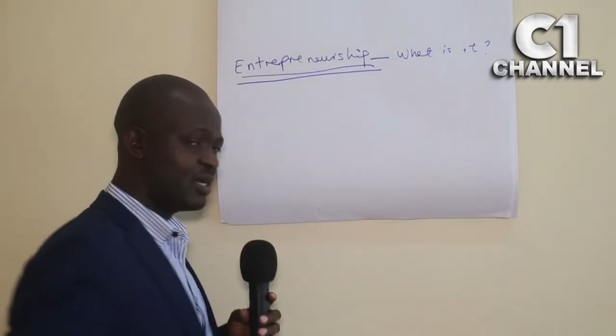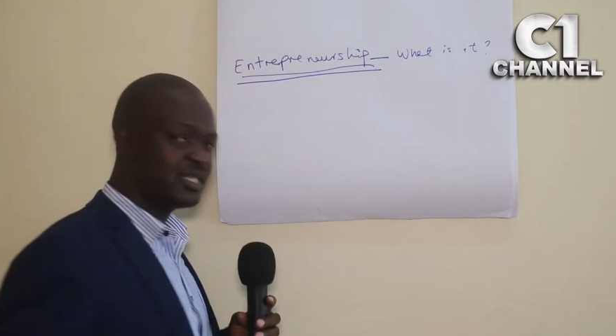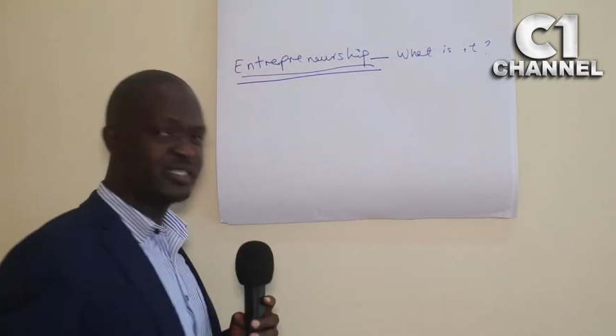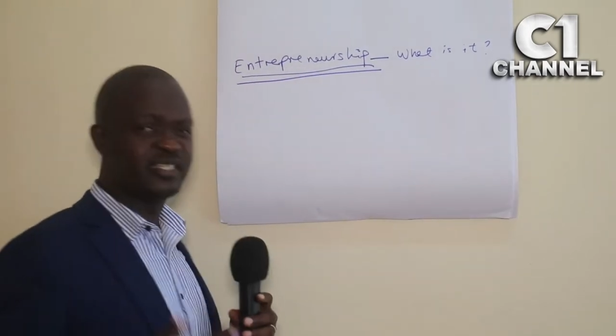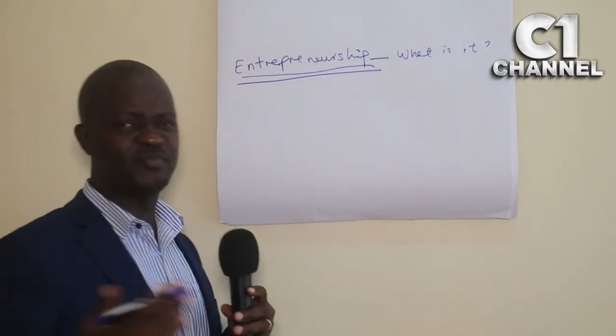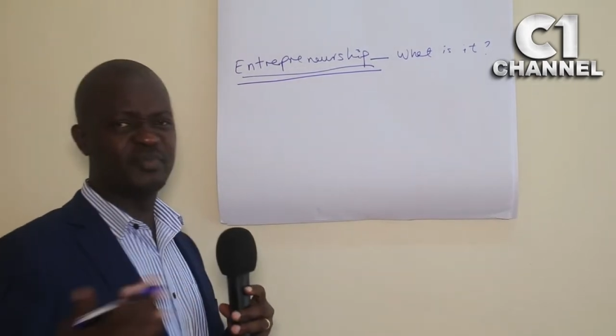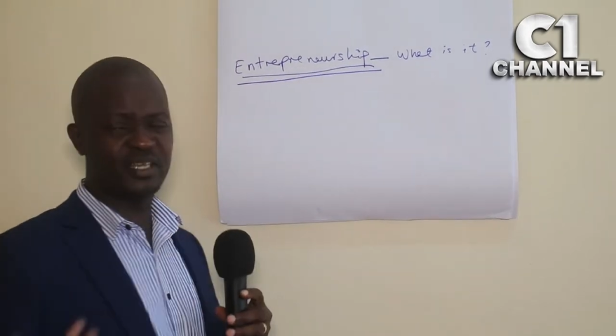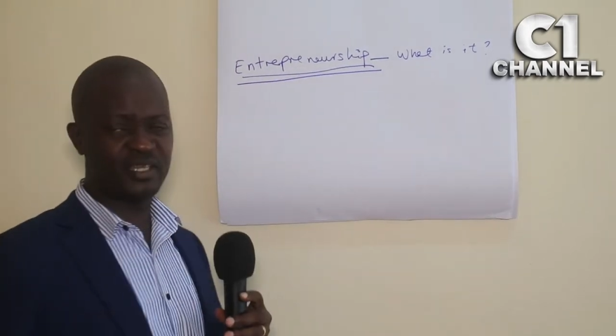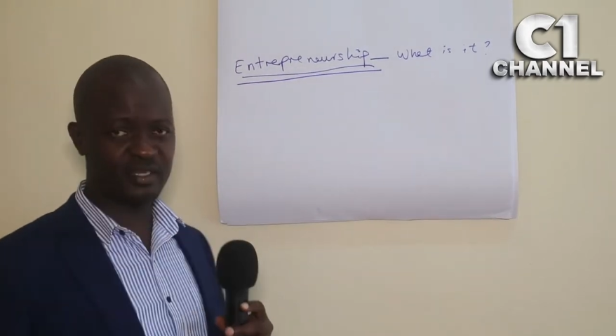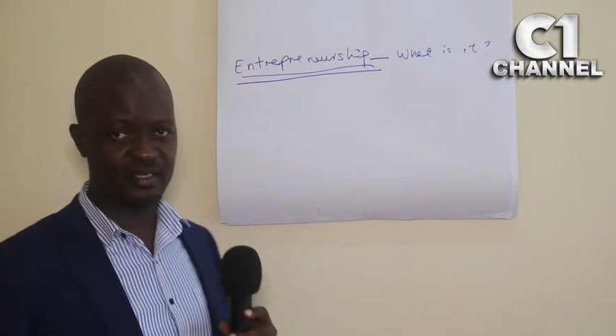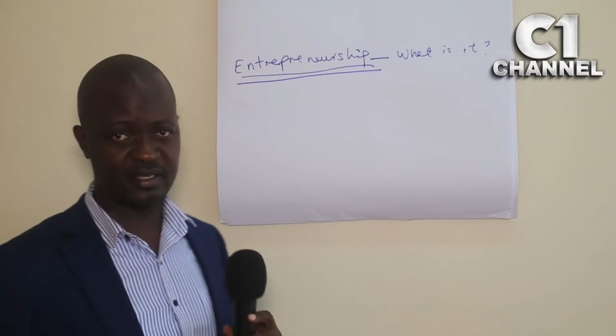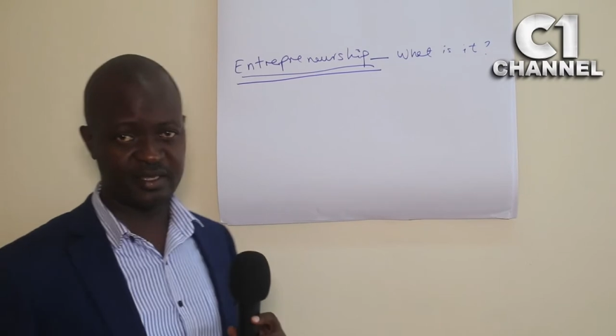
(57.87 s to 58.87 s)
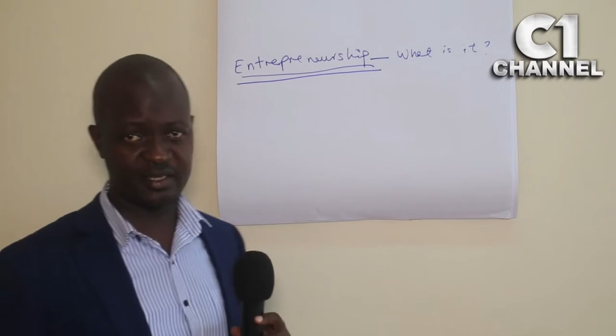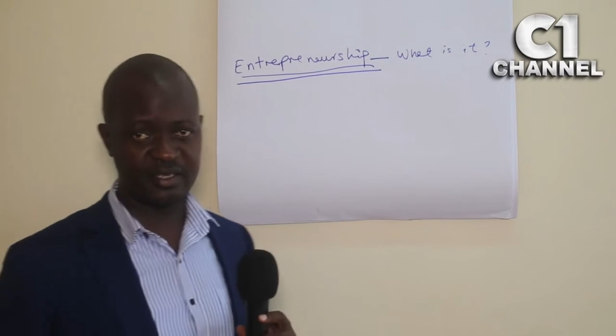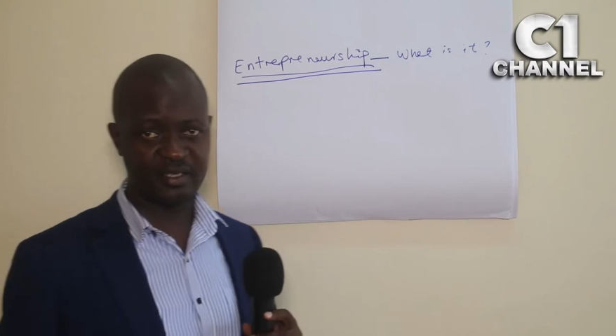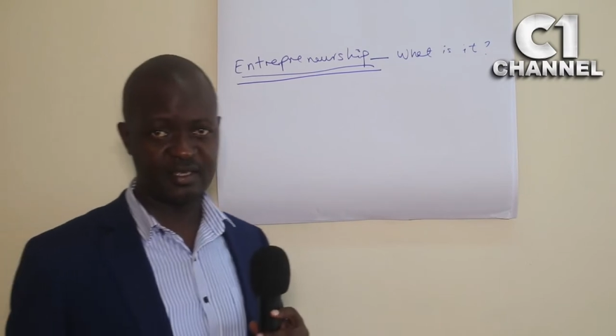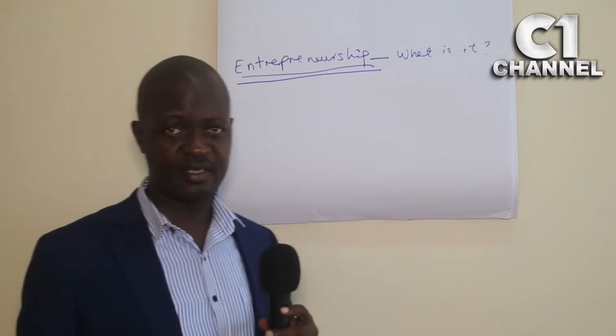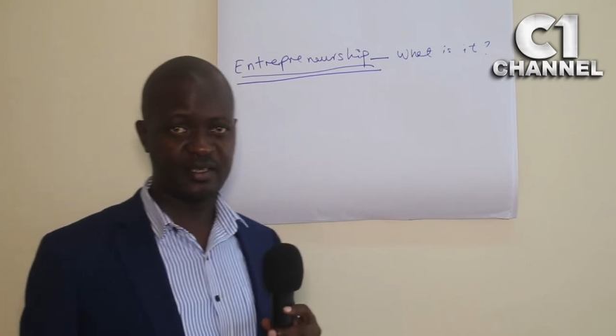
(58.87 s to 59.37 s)
does it mean?
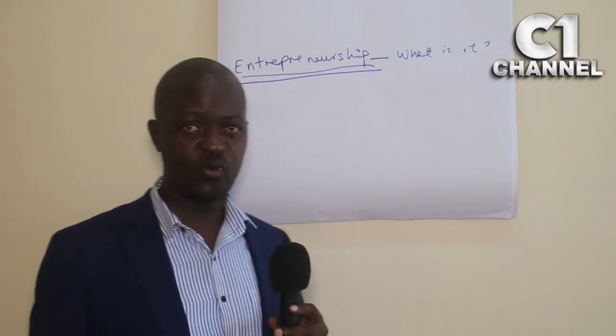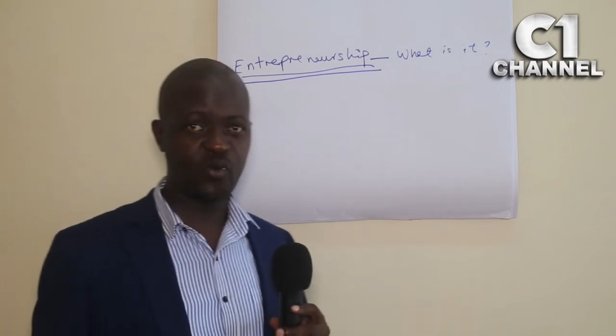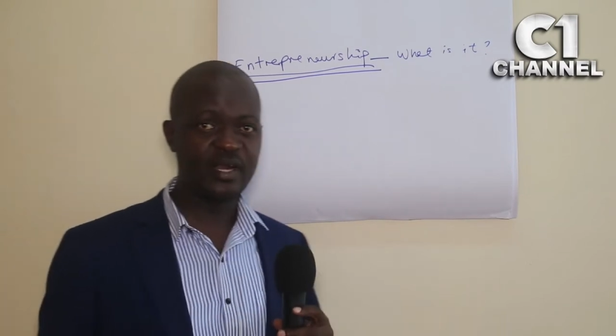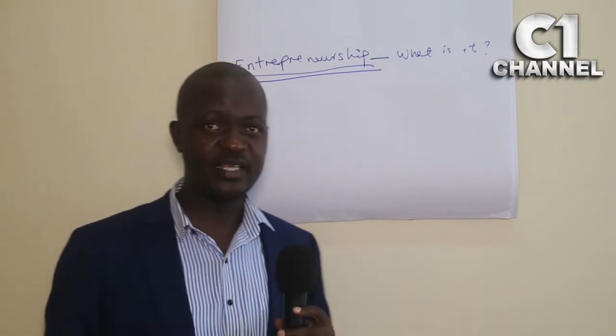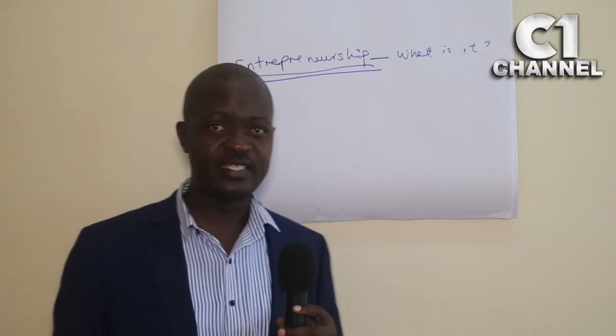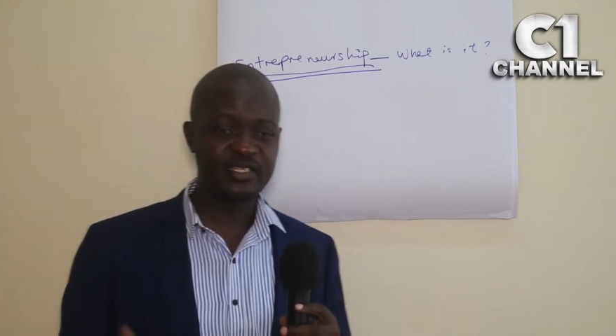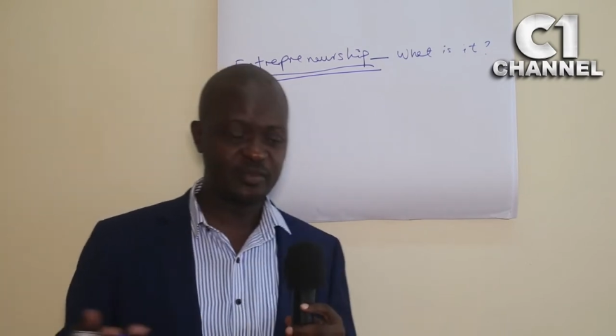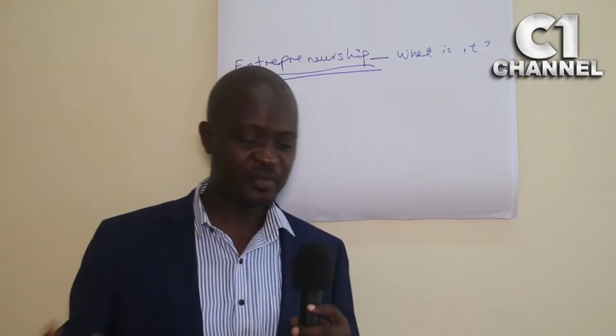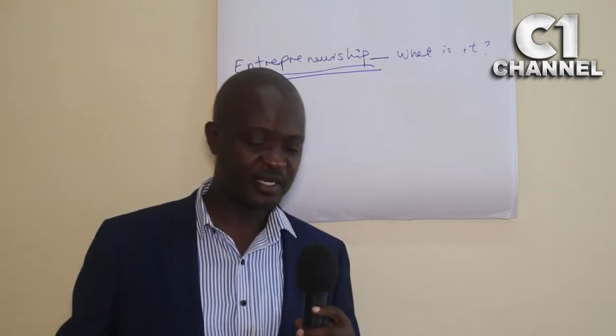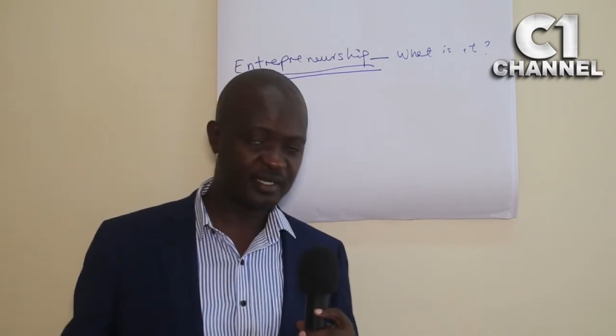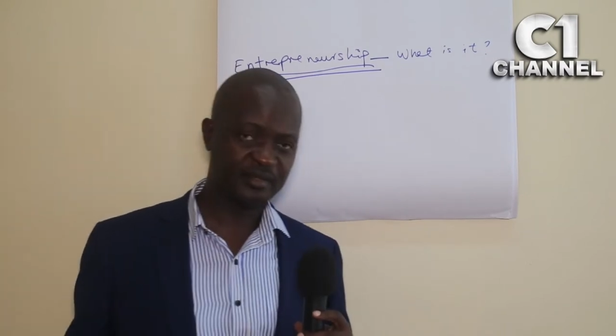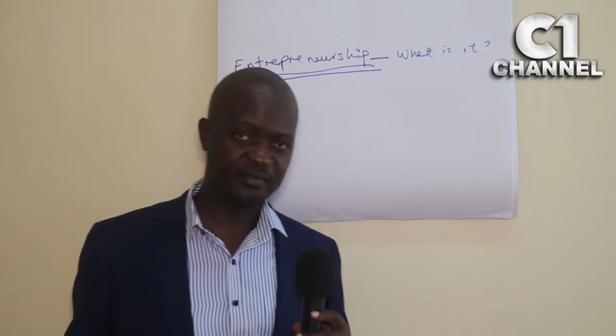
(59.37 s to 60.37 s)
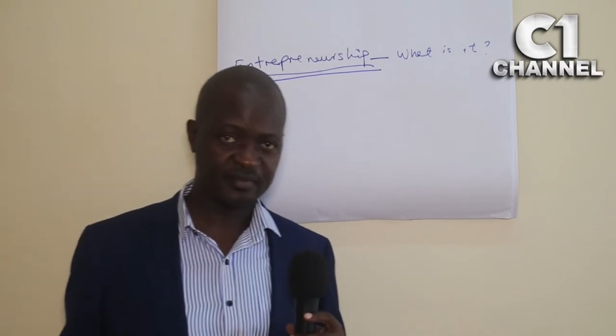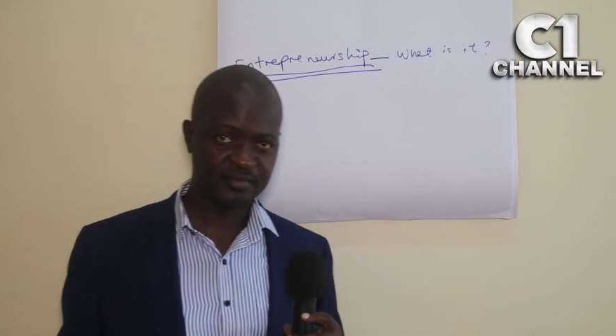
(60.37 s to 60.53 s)
What does it mean?